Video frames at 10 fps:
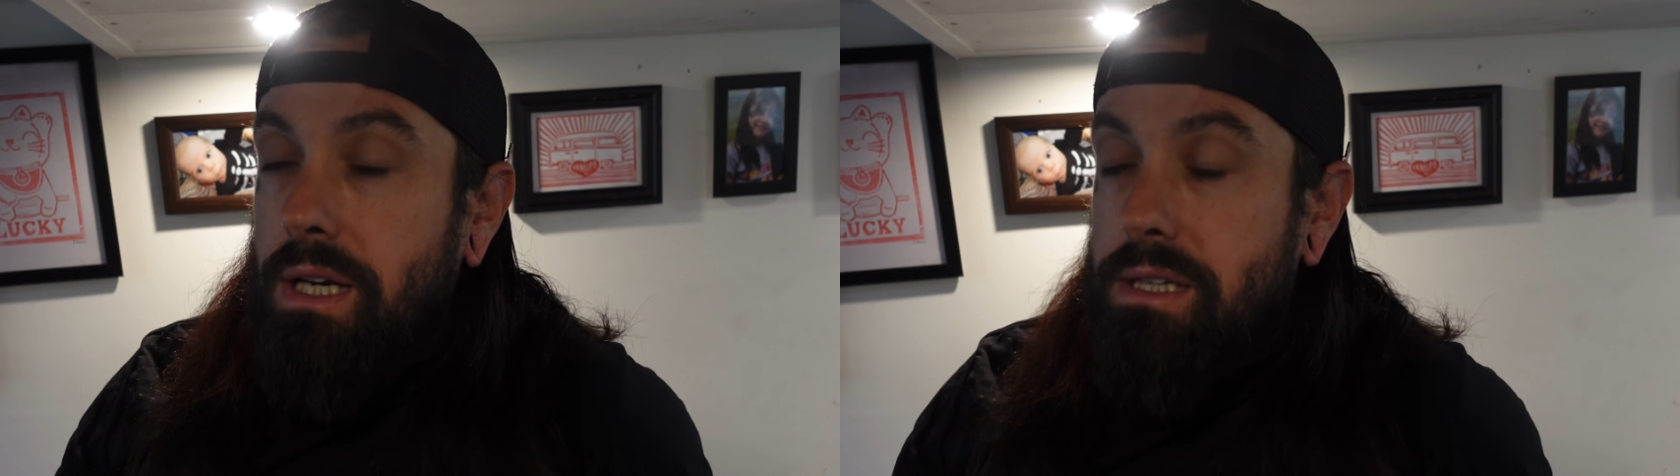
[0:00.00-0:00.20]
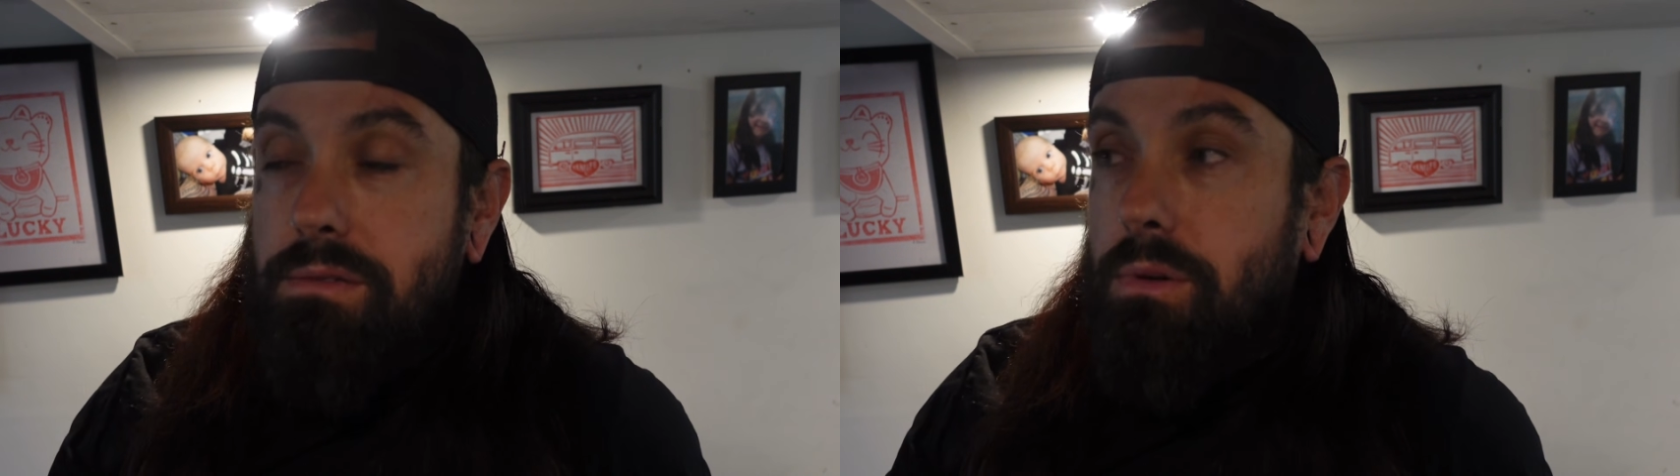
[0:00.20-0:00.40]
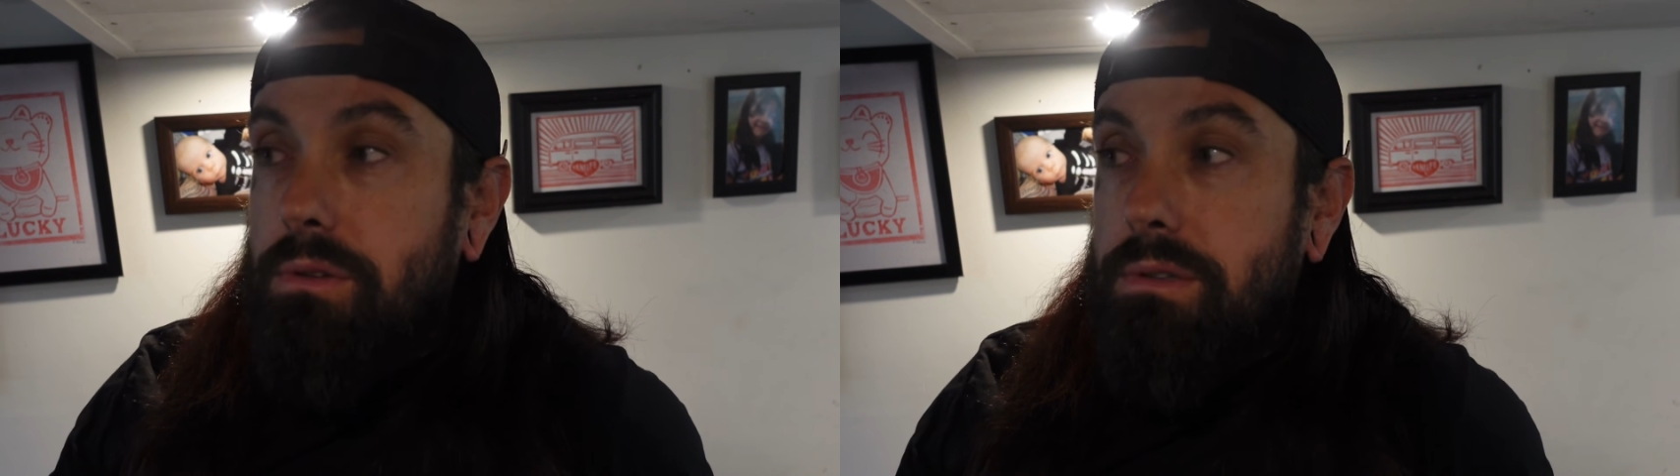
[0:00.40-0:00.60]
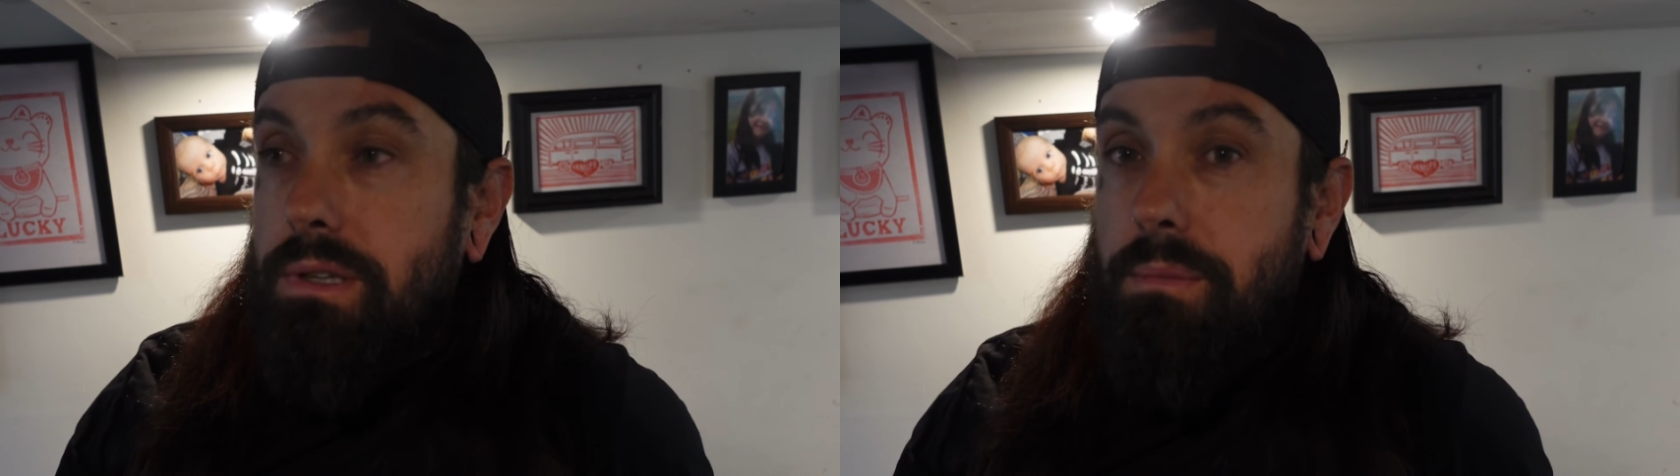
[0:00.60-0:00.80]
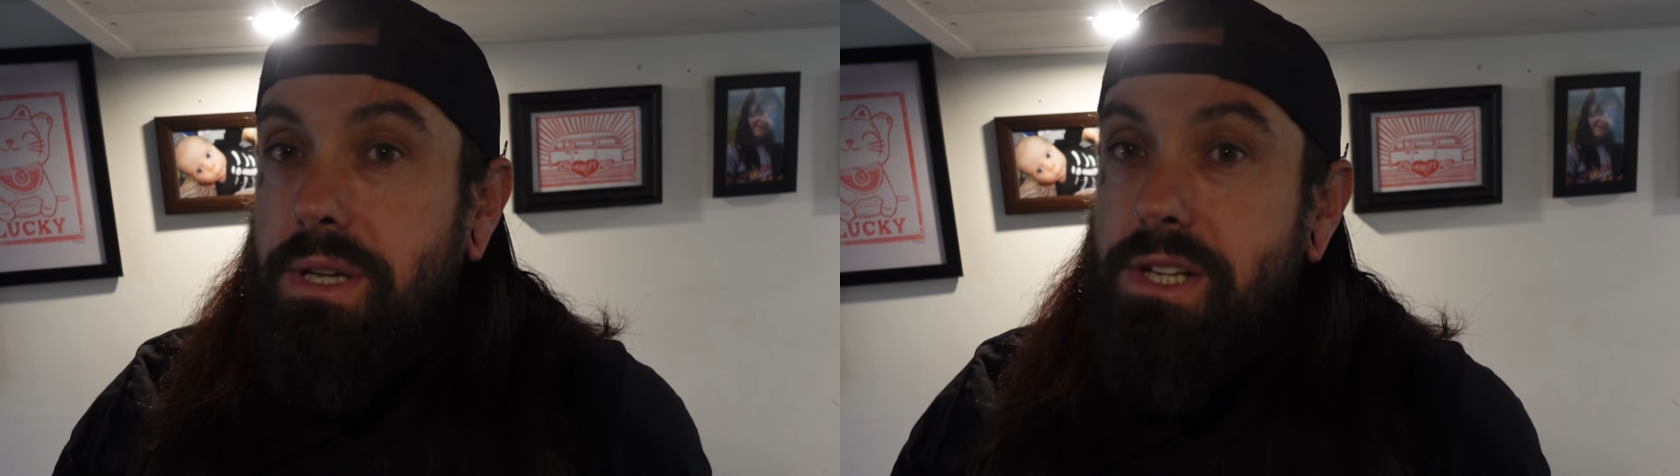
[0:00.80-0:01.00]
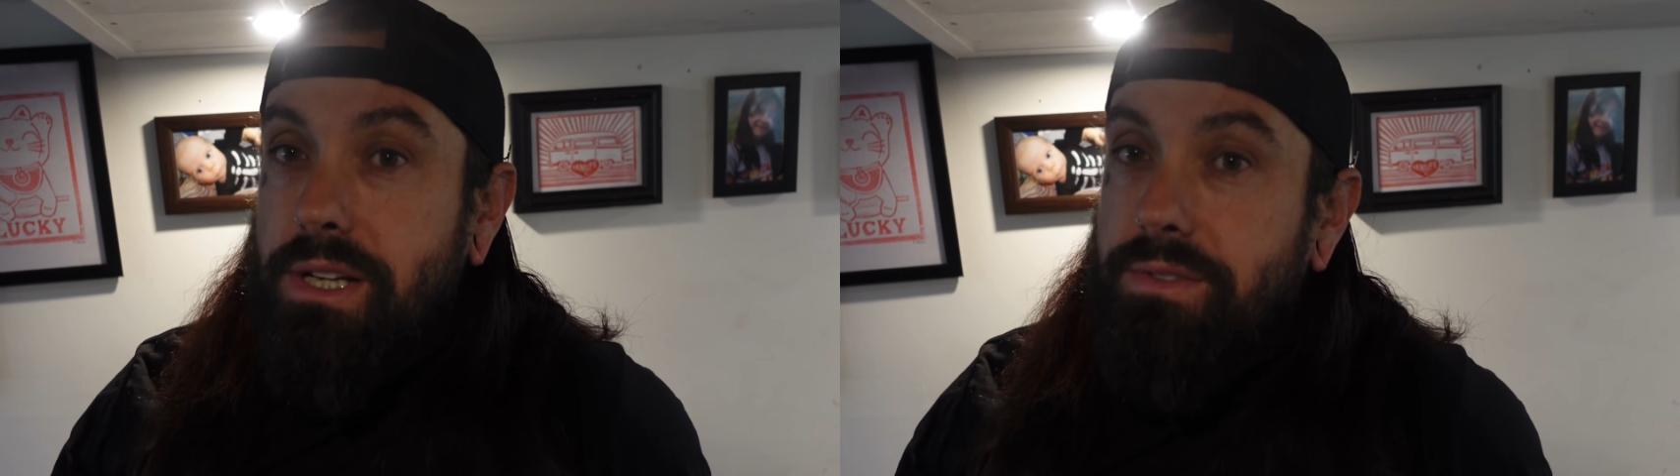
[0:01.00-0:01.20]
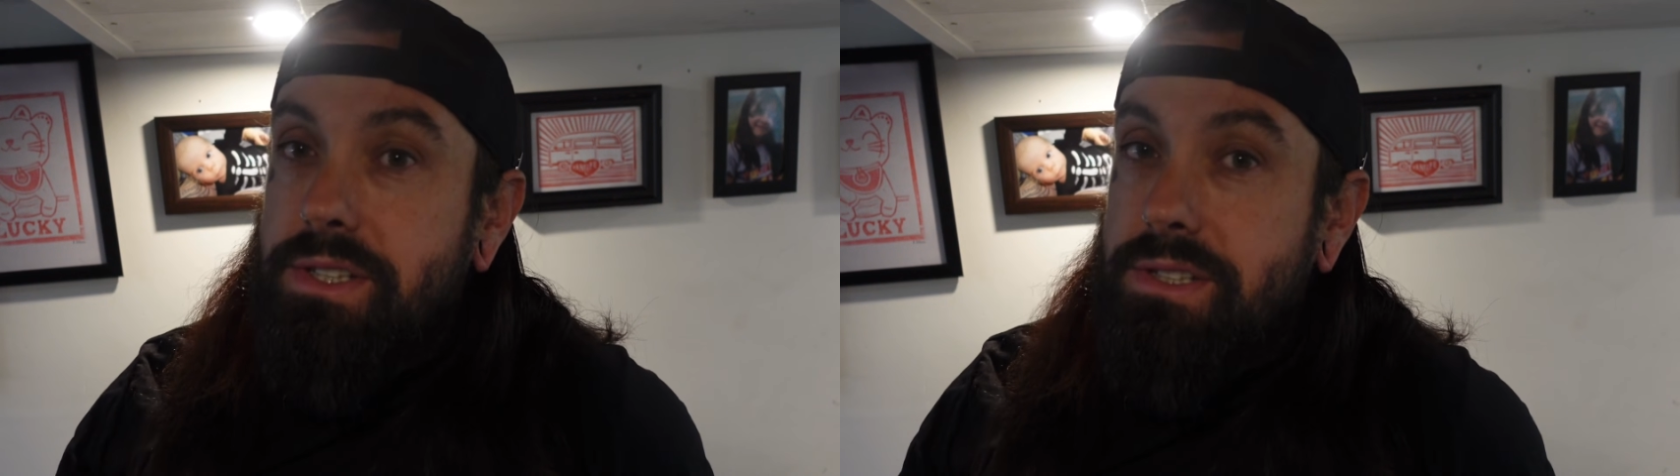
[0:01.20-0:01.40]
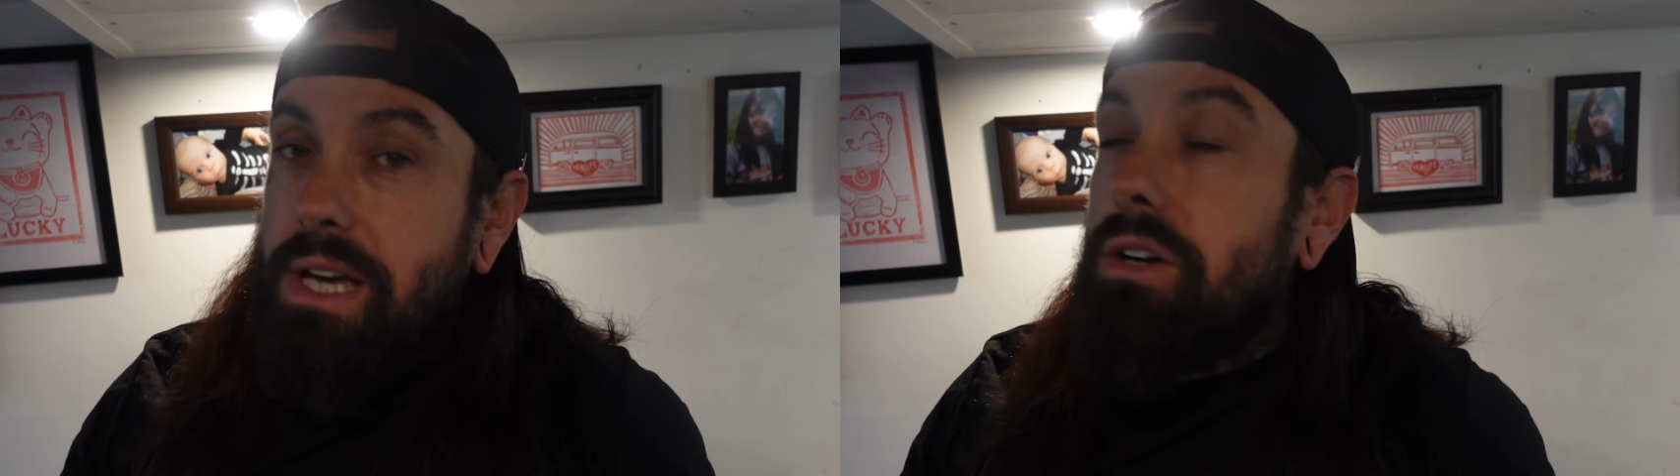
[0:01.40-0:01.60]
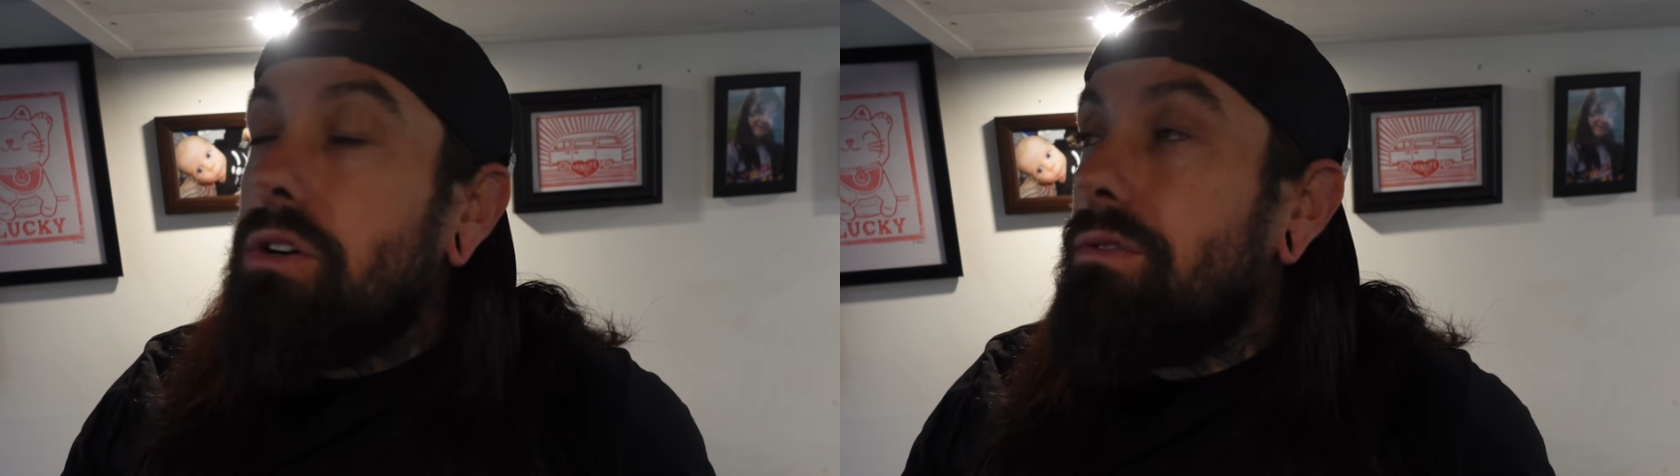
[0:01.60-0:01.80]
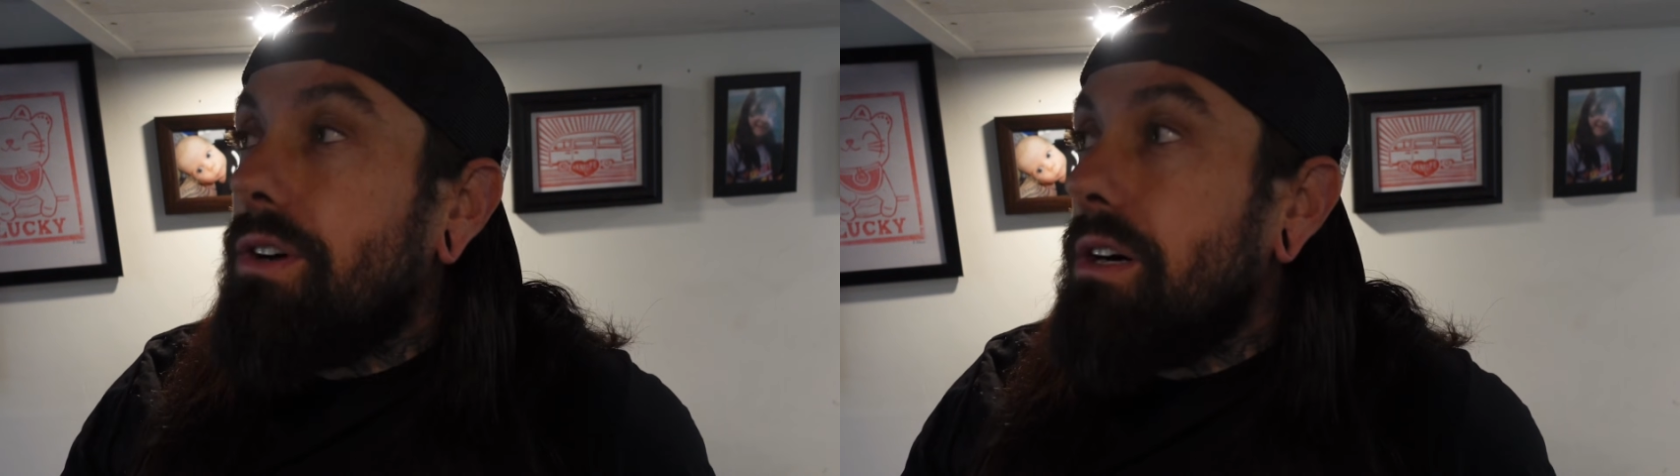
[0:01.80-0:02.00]
I said, "Well, it means you're going to have to stay
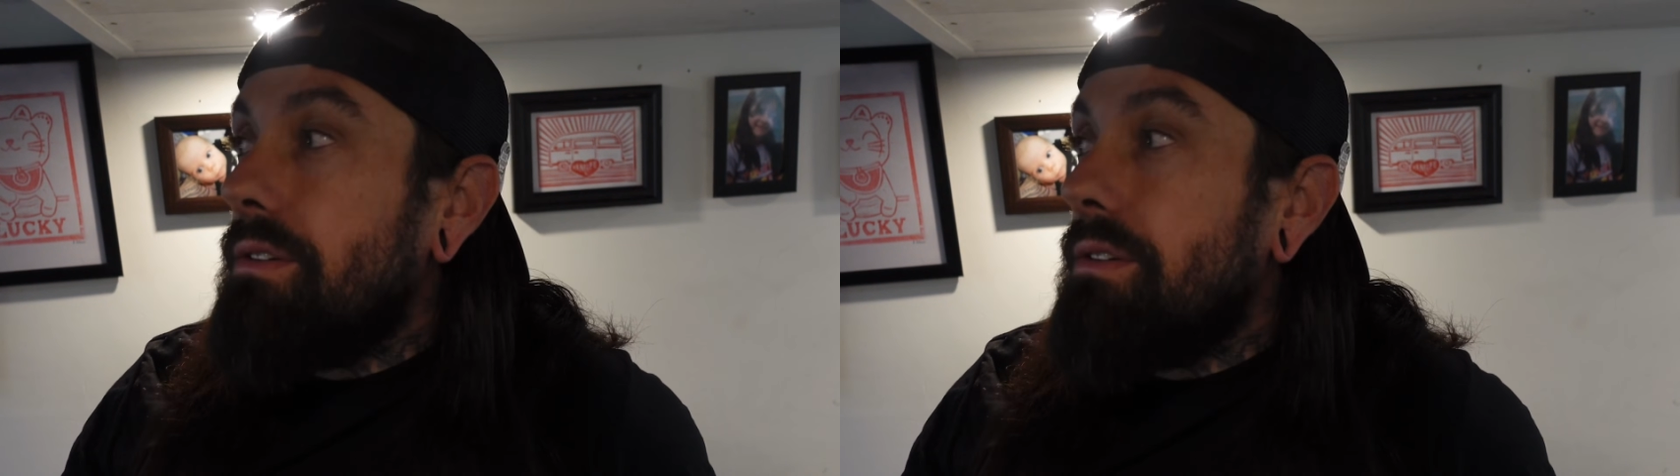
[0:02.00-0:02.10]
over